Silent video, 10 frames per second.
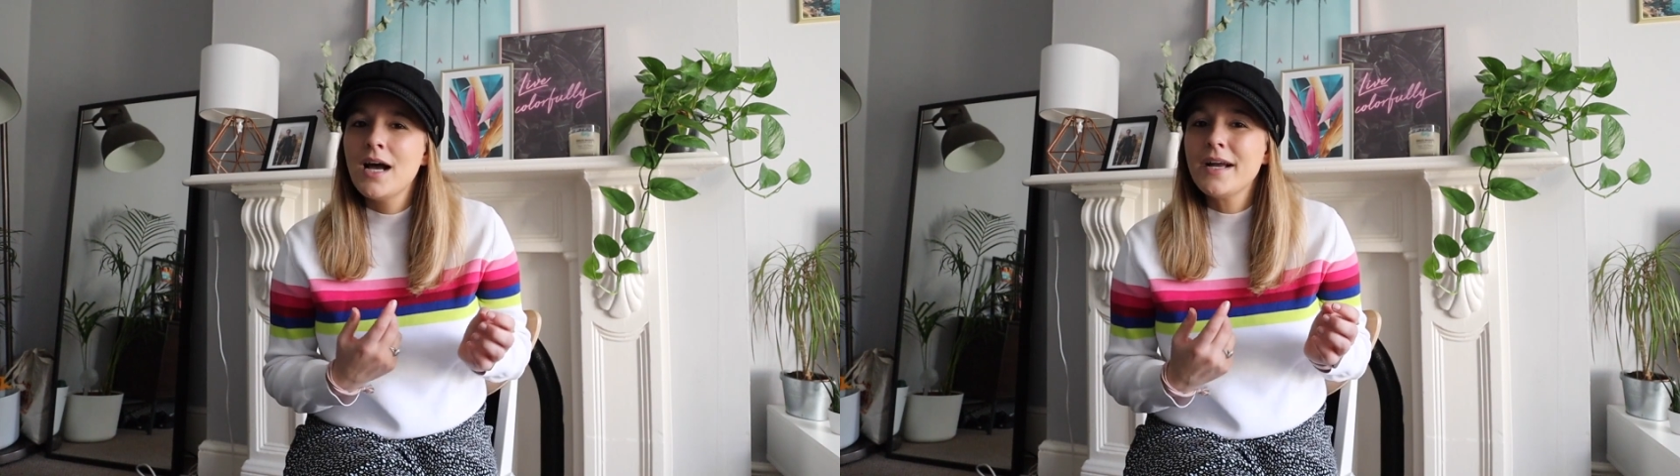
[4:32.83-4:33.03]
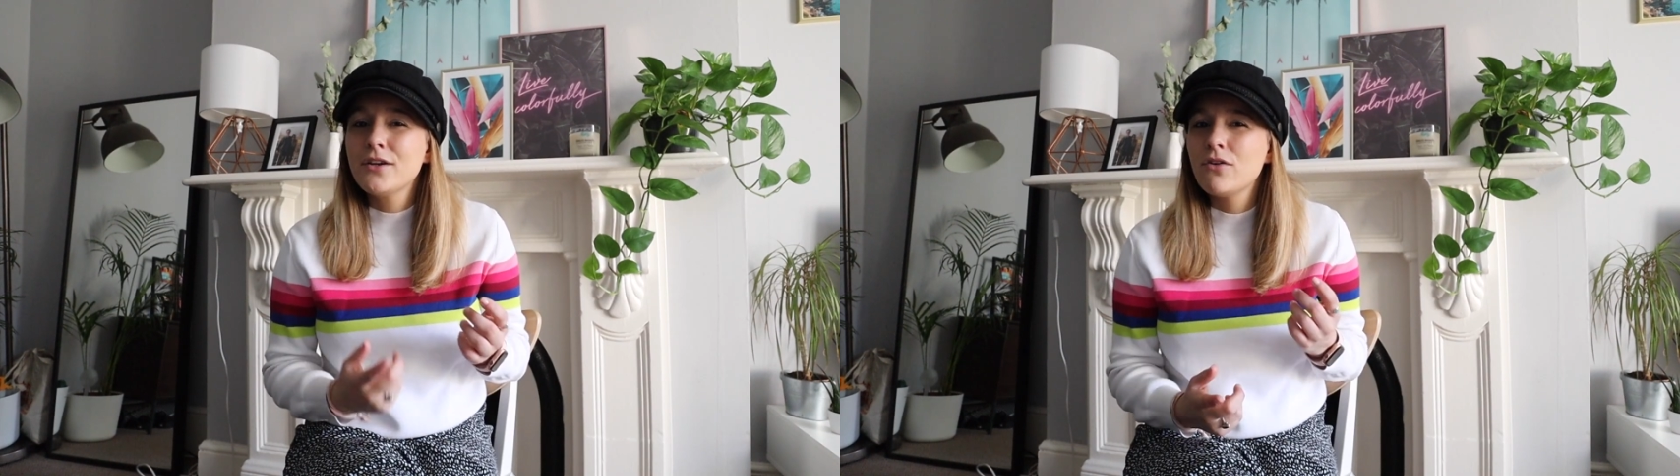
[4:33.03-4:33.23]

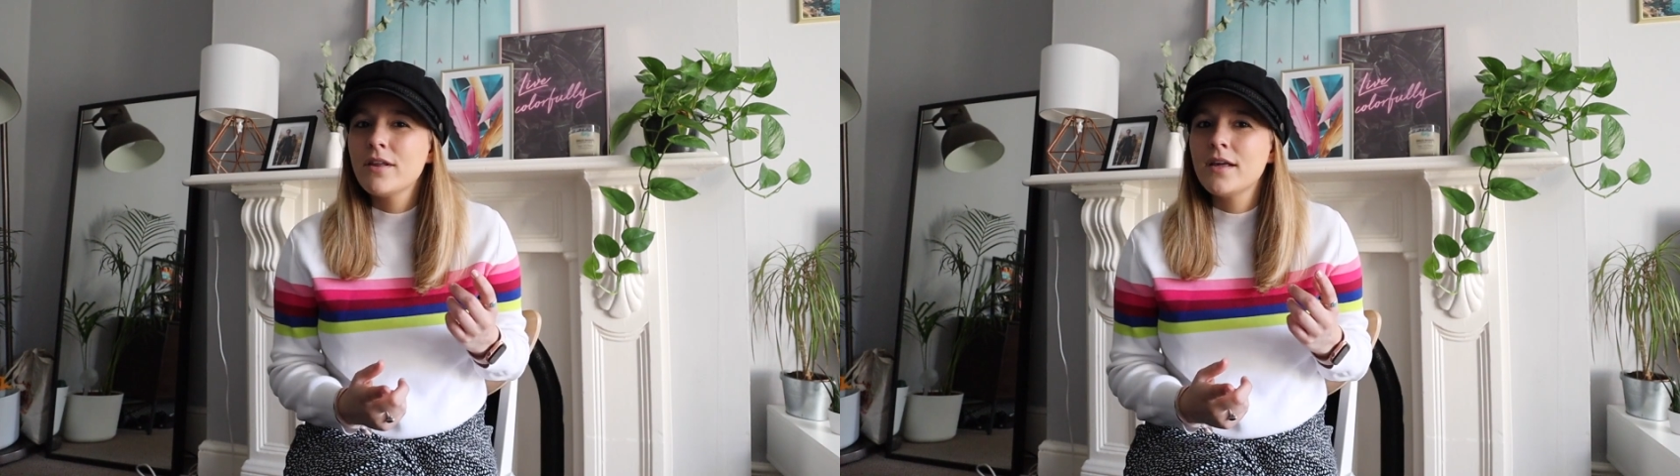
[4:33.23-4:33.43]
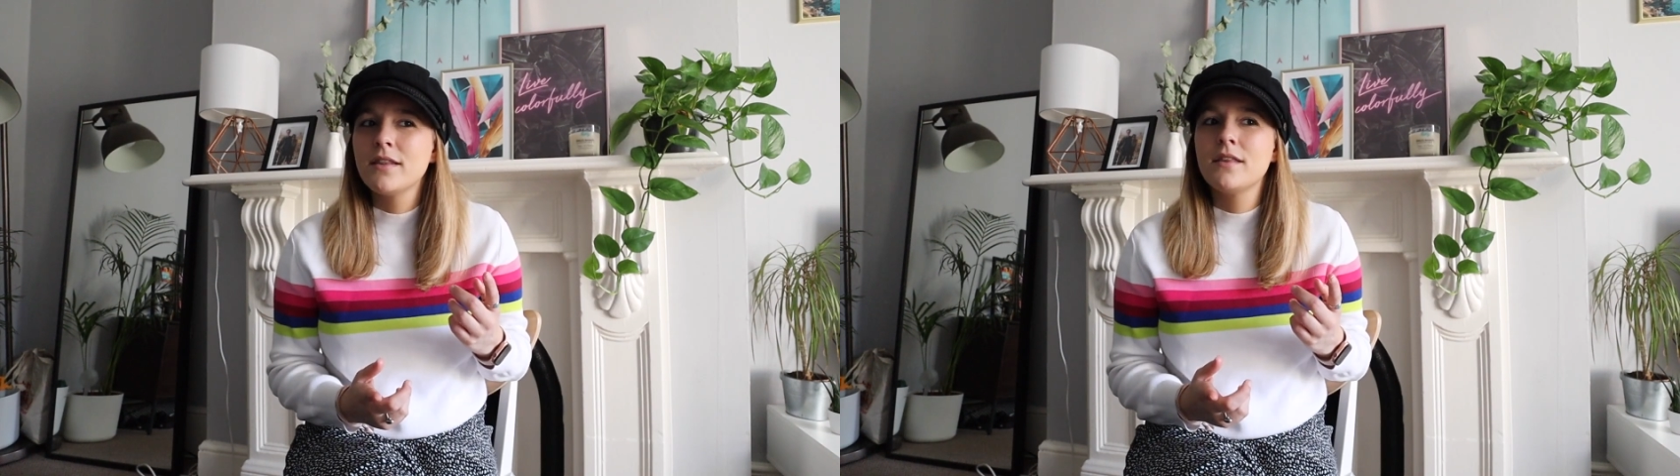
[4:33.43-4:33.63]
I know
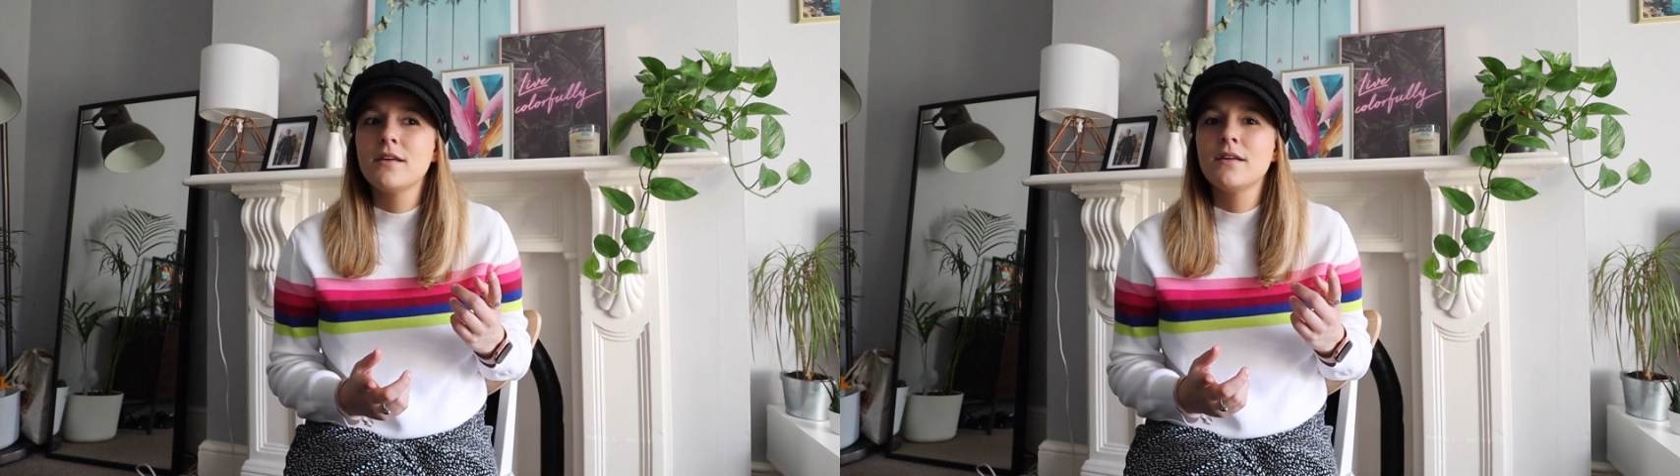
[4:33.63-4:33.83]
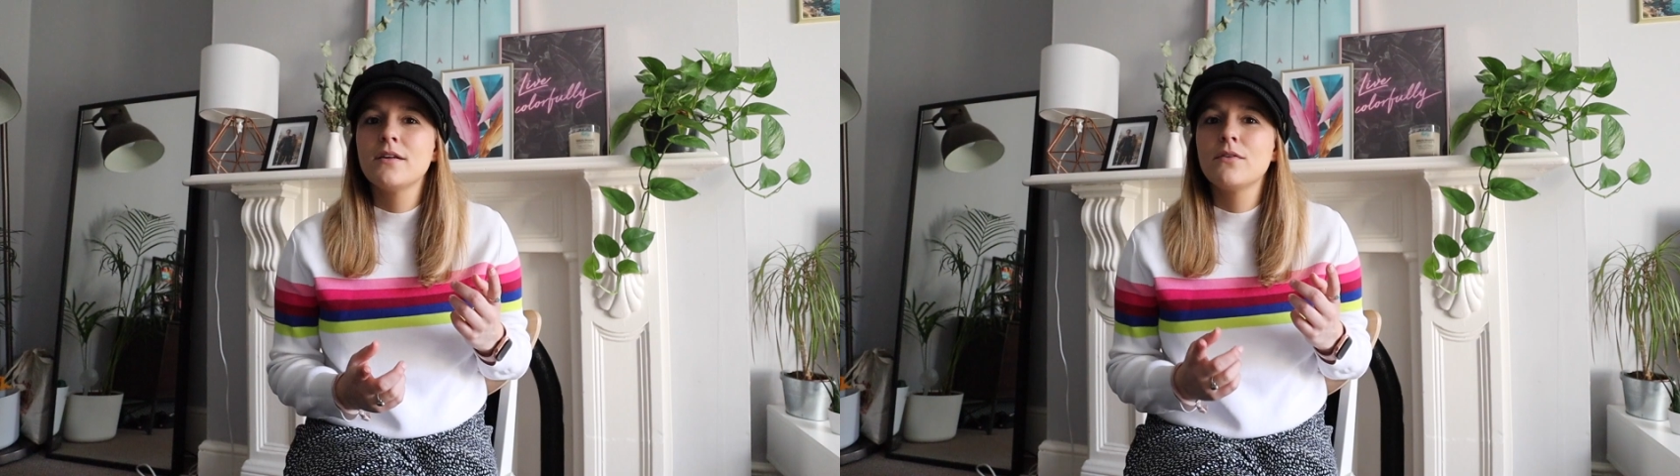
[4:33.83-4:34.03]
that
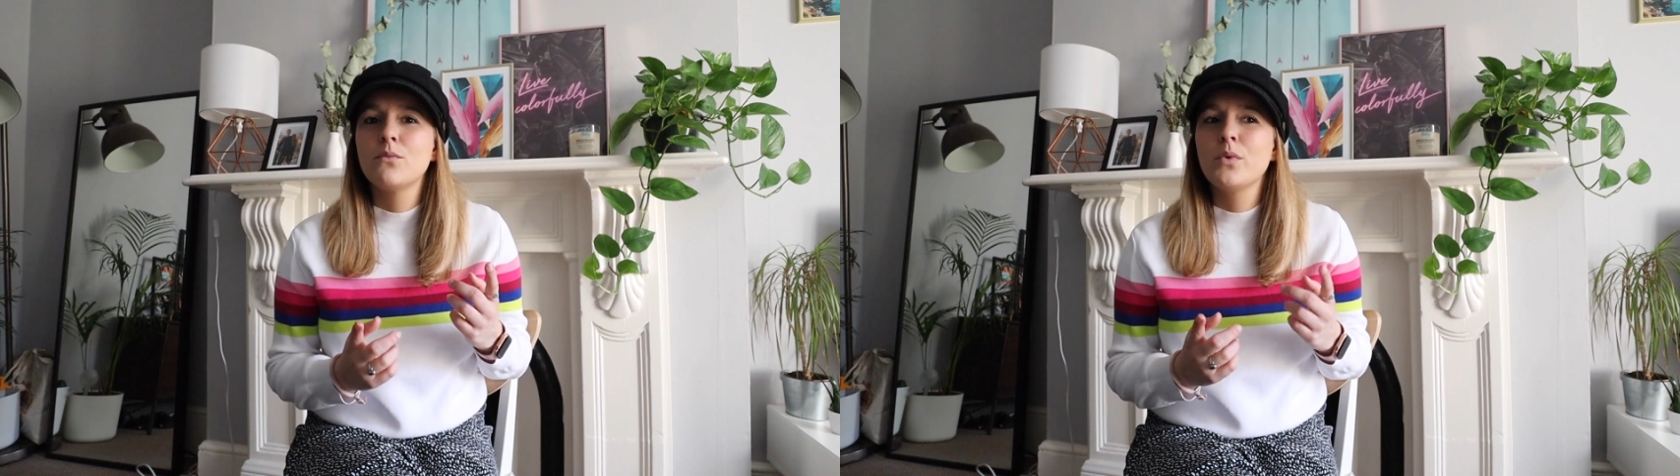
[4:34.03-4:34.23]
the